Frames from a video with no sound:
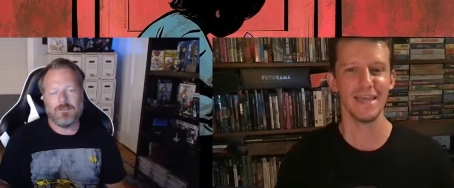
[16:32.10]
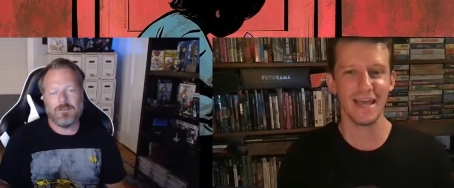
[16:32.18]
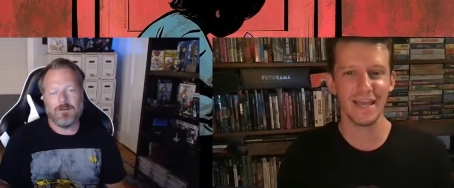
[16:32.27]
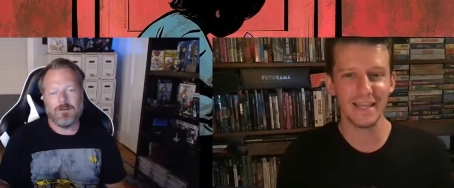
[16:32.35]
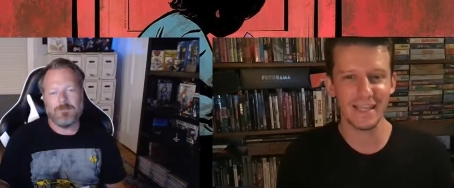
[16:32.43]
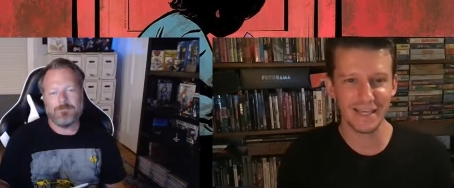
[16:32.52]

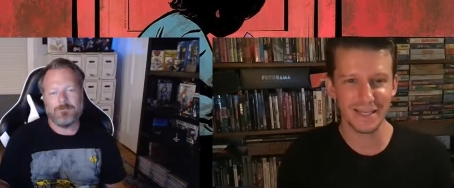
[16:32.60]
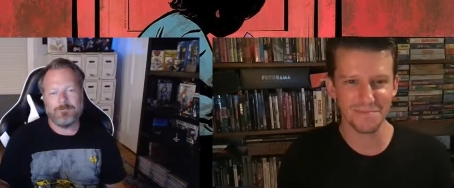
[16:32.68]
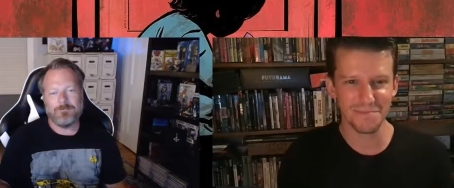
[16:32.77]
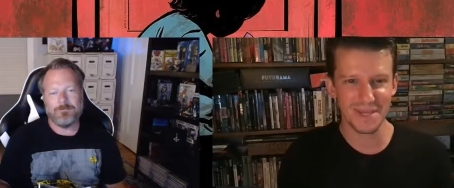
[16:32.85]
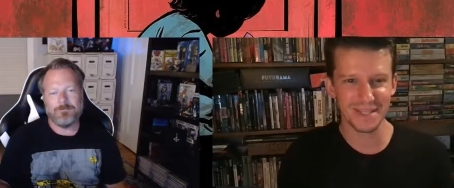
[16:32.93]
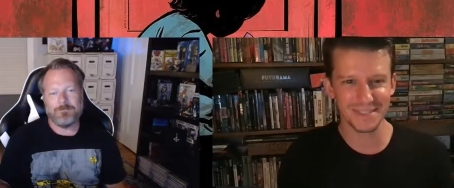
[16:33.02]
Speaker 1: then he
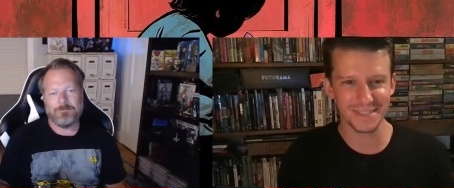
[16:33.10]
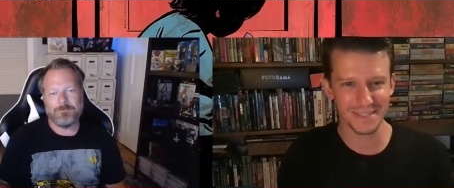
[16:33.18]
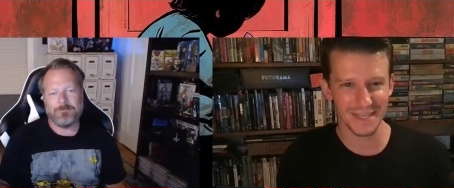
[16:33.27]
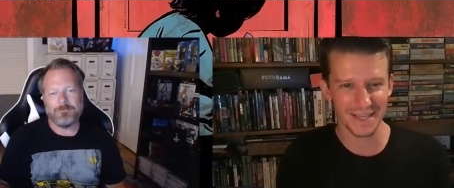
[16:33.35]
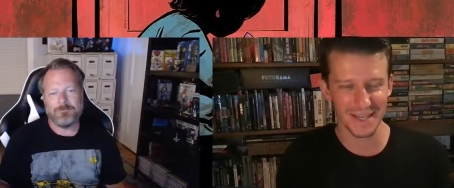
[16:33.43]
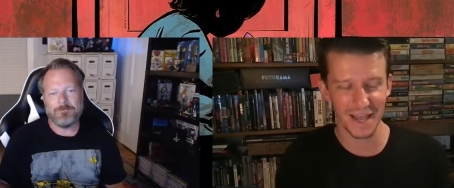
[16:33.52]

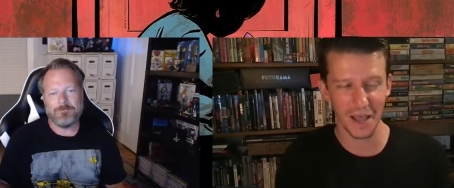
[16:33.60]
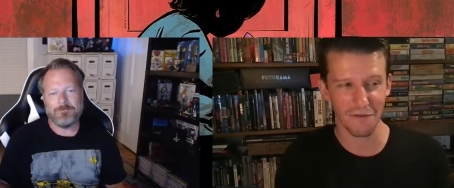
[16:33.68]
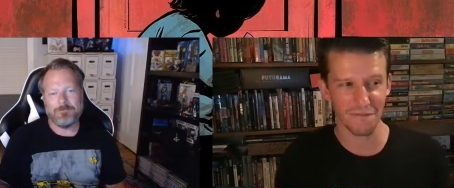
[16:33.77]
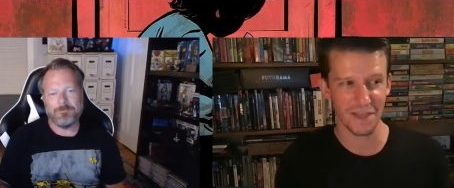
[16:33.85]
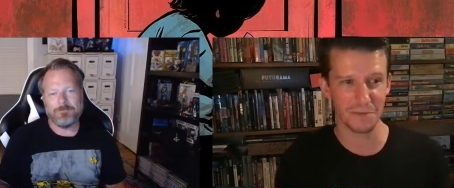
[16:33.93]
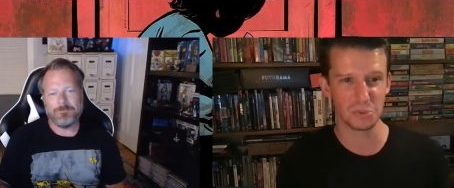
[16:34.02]
admits
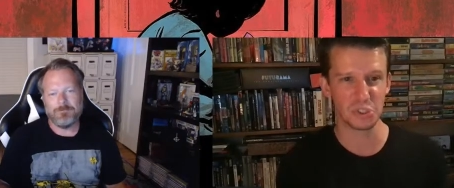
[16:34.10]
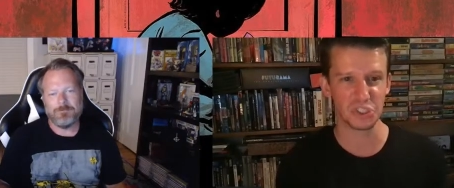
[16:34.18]
of him